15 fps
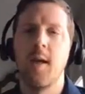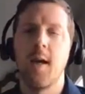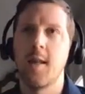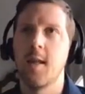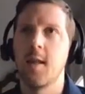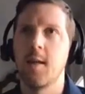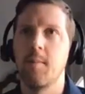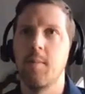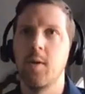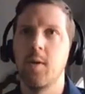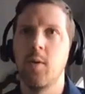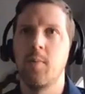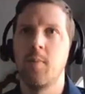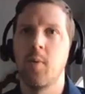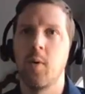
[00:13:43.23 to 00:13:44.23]
And then the
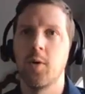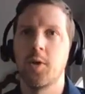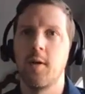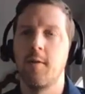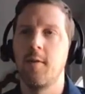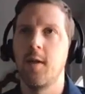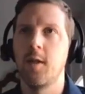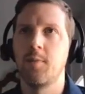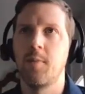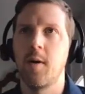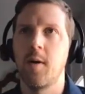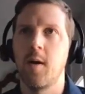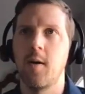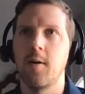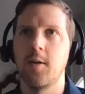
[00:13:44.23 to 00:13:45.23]
blue portion of these
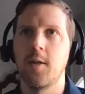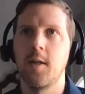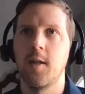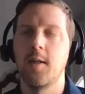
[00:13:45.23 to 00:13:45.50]
bars